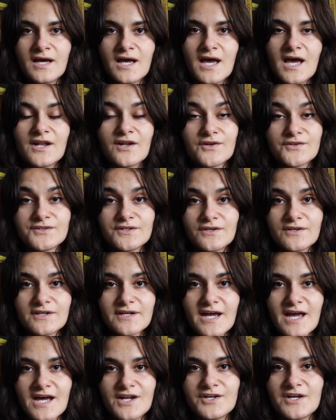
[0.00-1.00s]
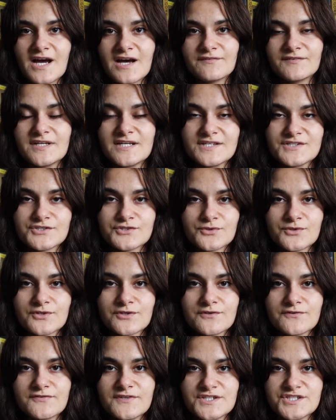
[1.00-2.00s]
and on the other hand you have the
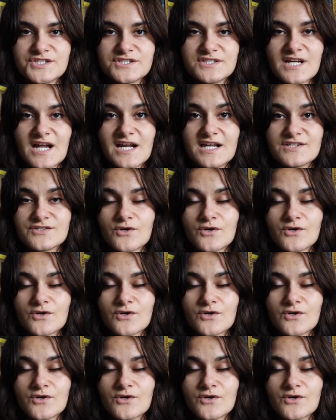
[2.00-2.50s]
historical fiction that is